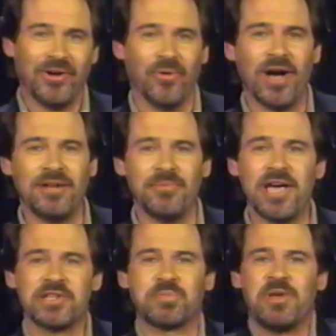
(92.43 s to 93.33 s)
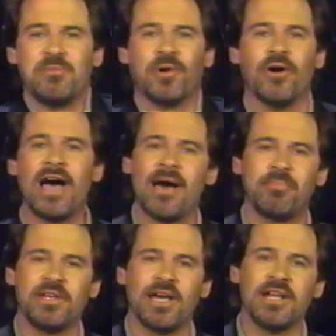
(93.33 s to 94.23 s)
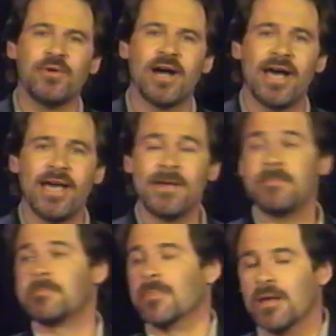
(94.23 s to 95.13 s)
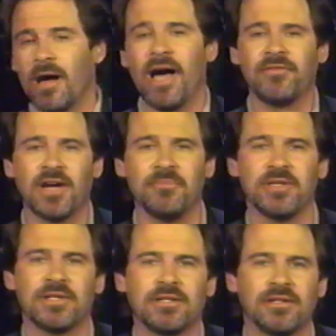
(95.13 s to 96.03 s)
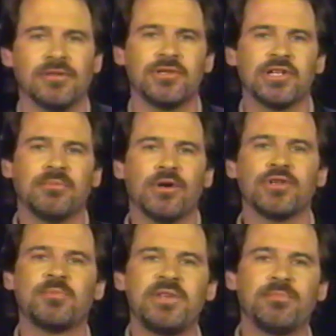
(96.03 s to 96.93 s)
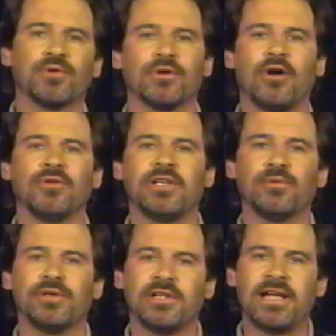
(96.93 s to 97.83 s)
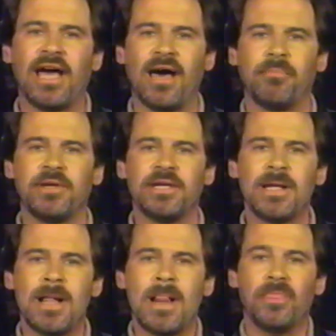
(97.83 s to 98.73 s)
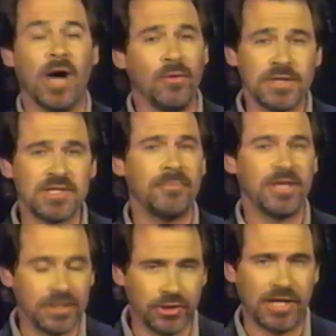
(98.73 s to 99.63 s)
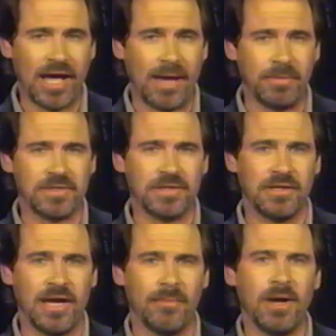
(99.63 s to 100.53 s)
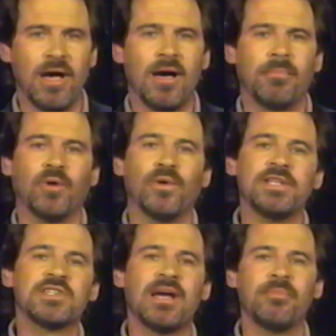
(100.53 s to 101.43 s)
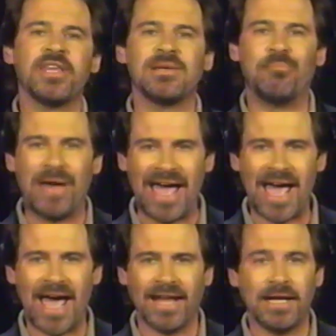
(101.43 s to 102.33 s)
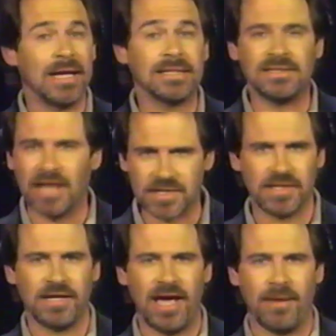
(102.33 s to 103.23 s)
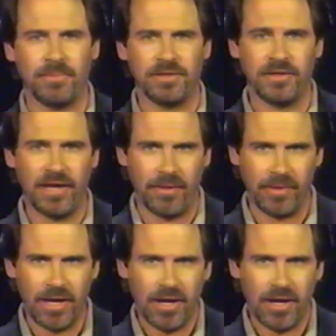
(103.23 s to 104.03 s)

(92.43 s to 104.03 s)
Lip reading: What makes people happy anyway? I've come to the conclusion that most people are only really happy not when something good happens to them, but when something bad doesn't happen to them.